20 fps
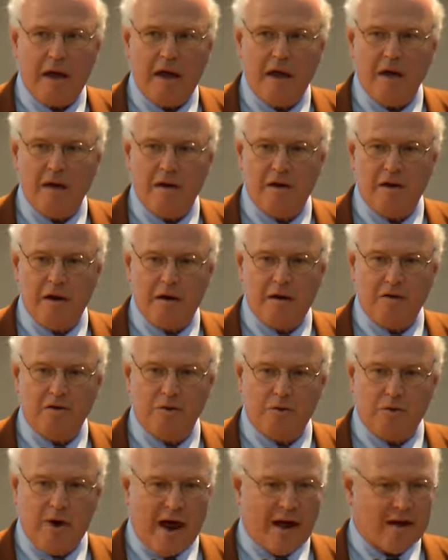in
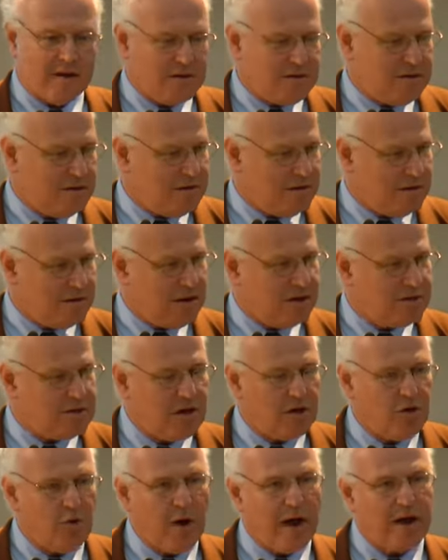direct
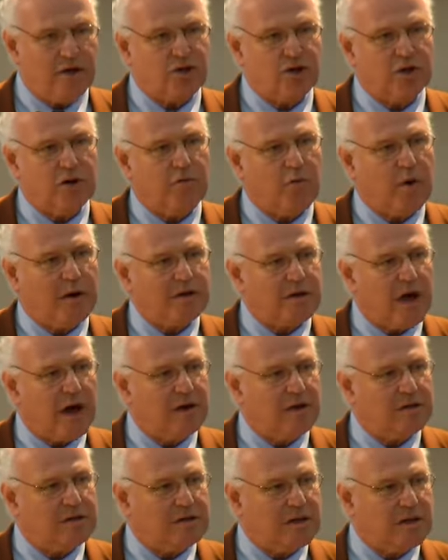continuation of what
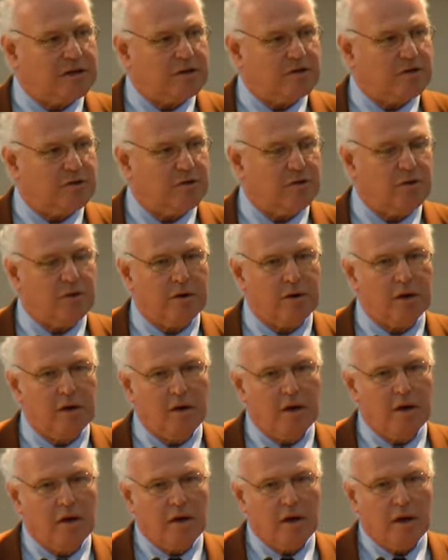Donald Sassoon
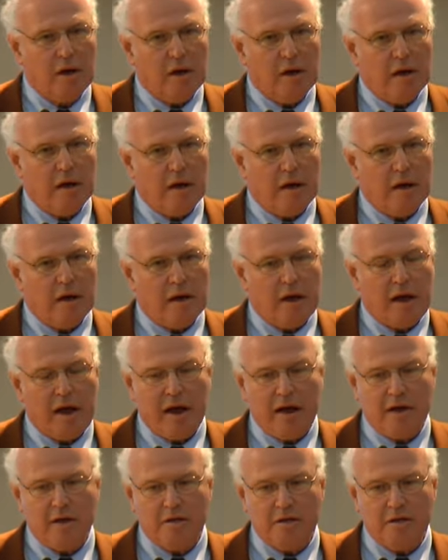uh,
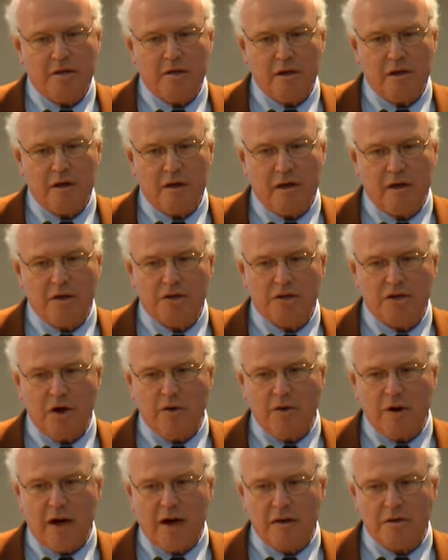has uh,
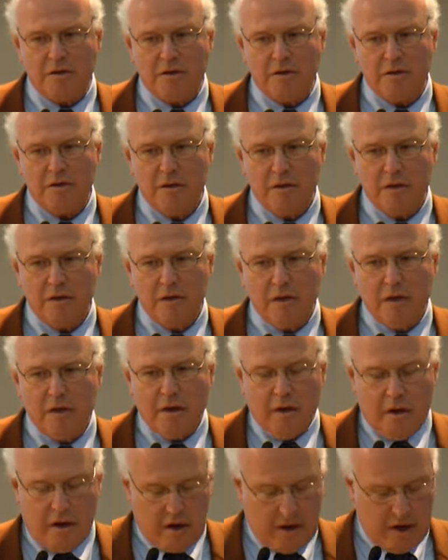shown us
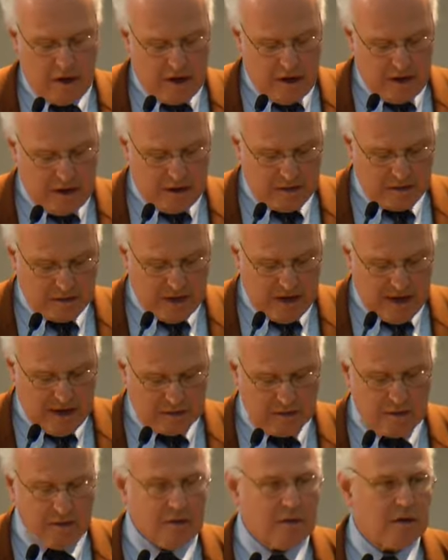uh, is
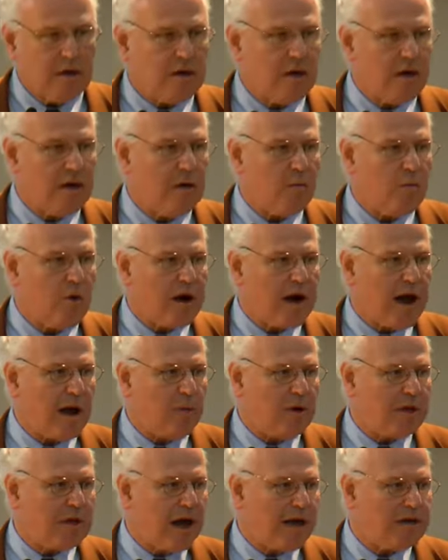that uh, what
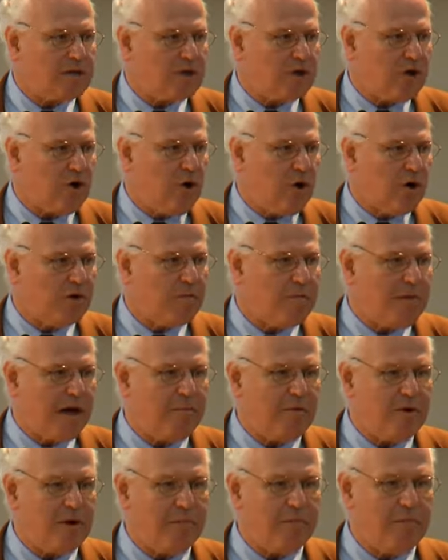I would like to call the
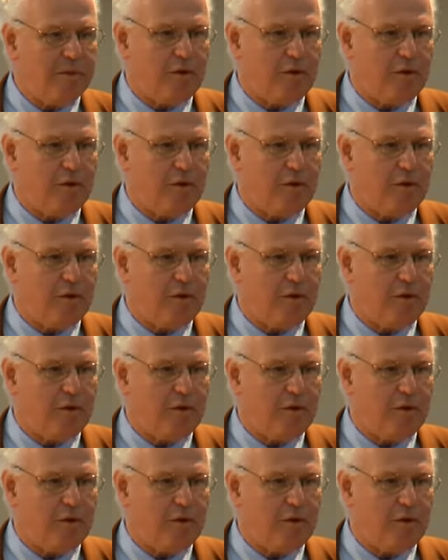memory